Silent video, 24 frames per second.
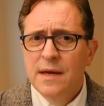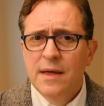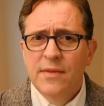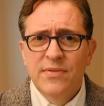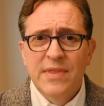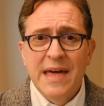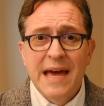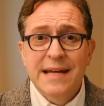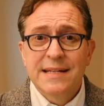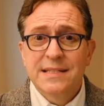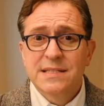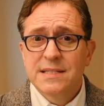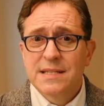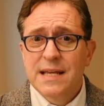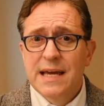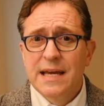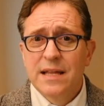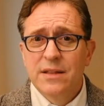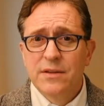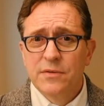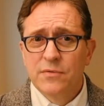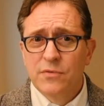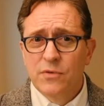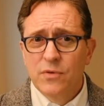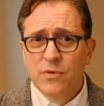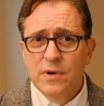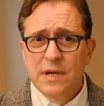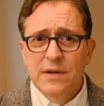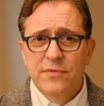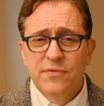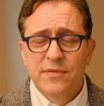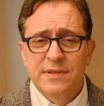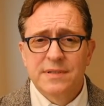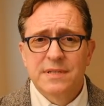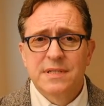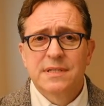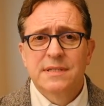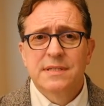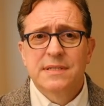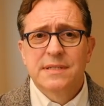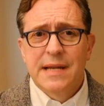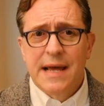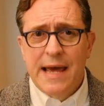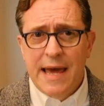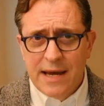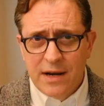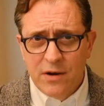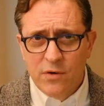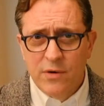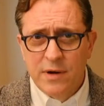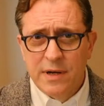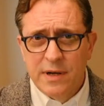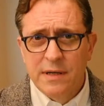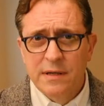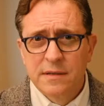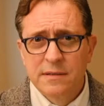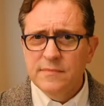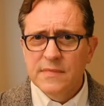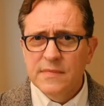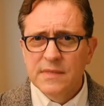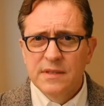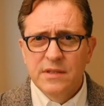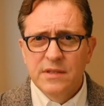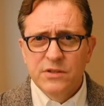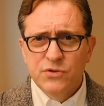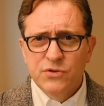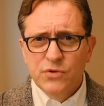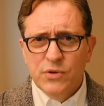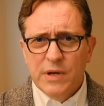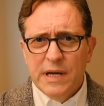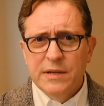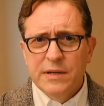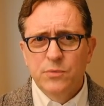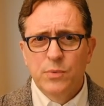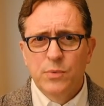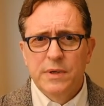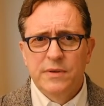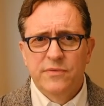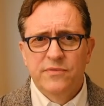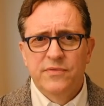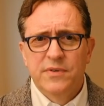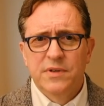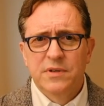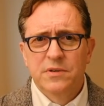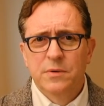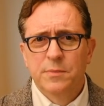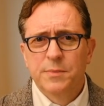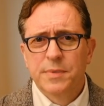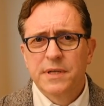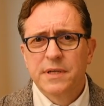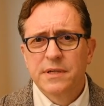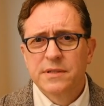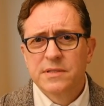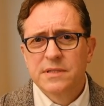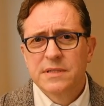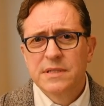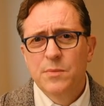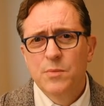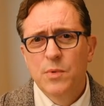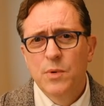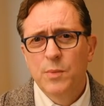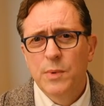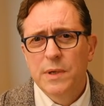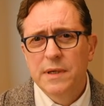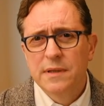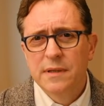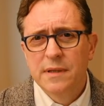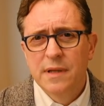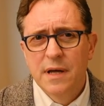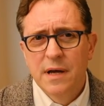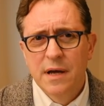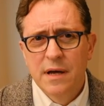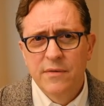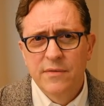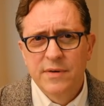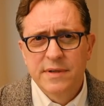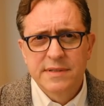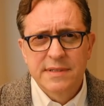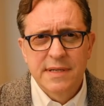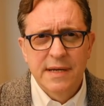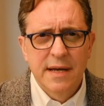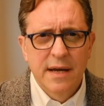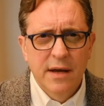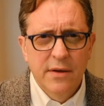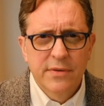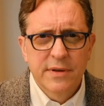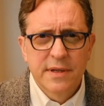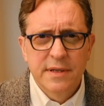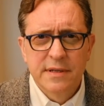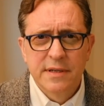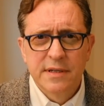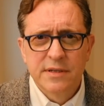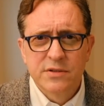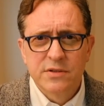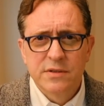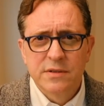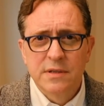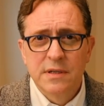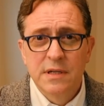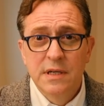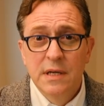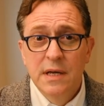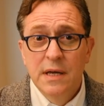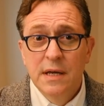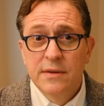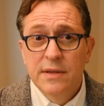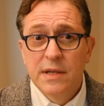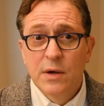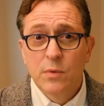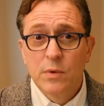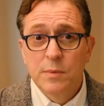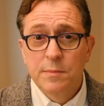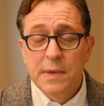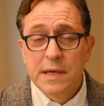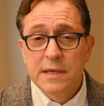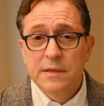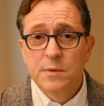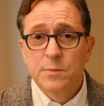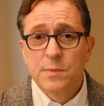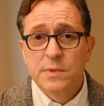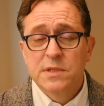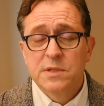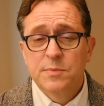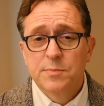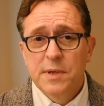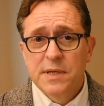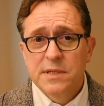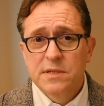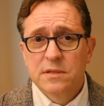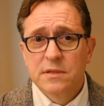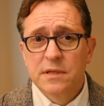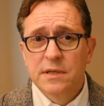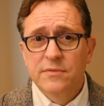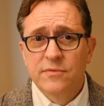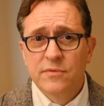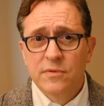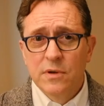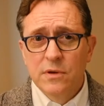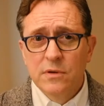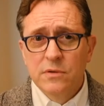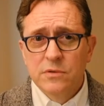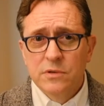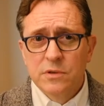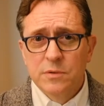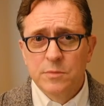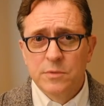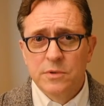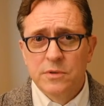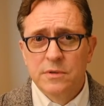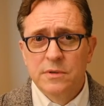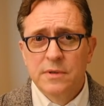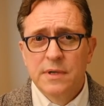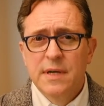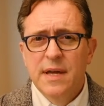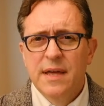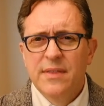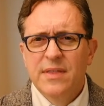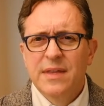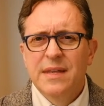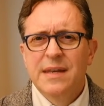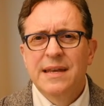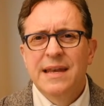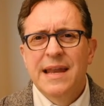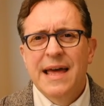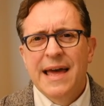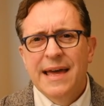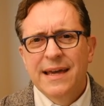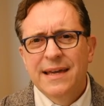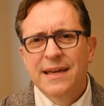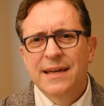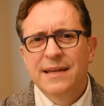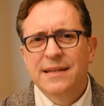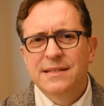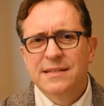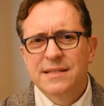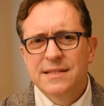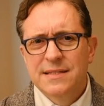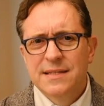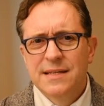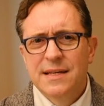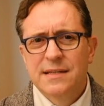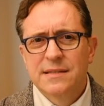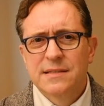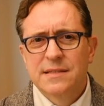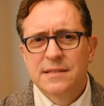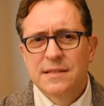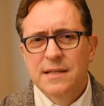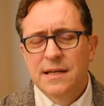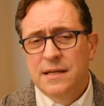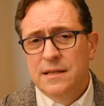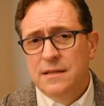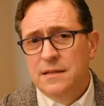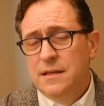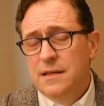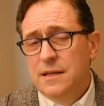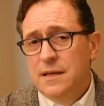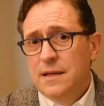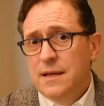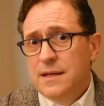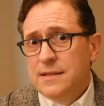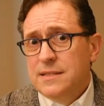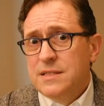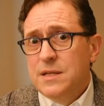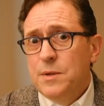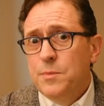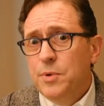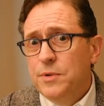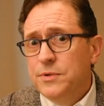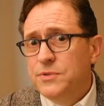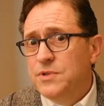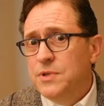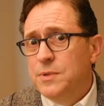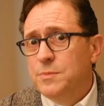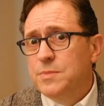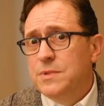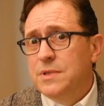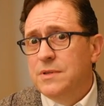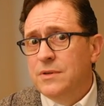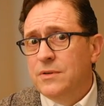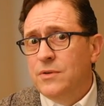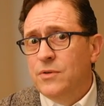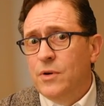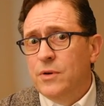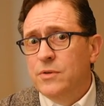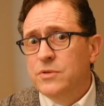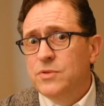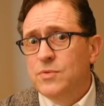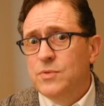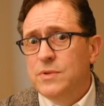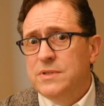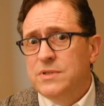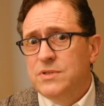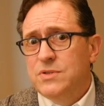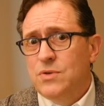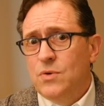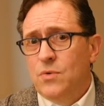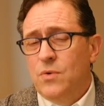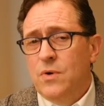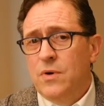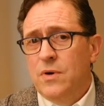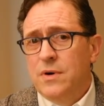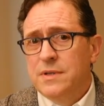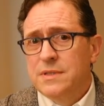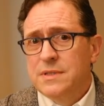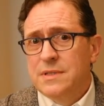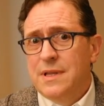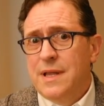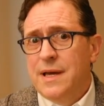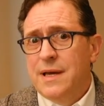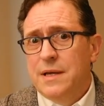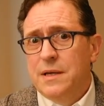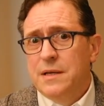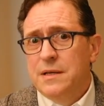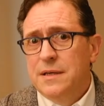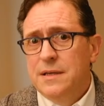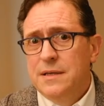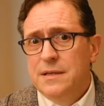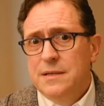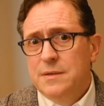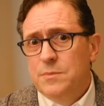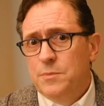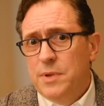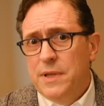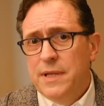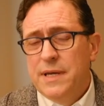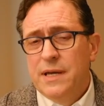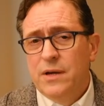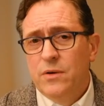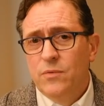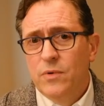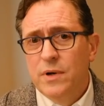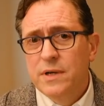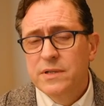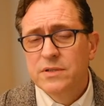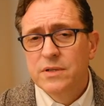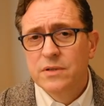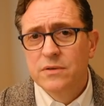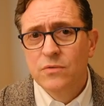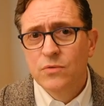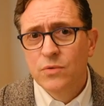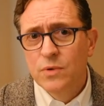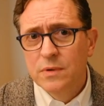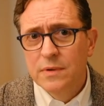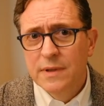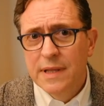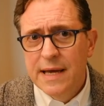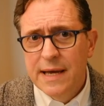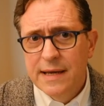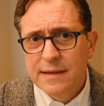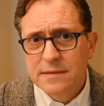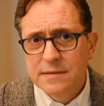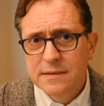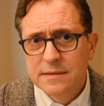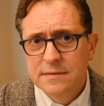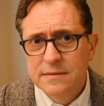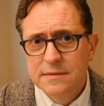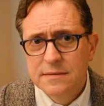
That scale of grief is staggering. The dread we feel because someone we love has a health condition that would make them especially vulnerable. The nagging sense that a simple trip to the grocery store is like playing Russian roulette.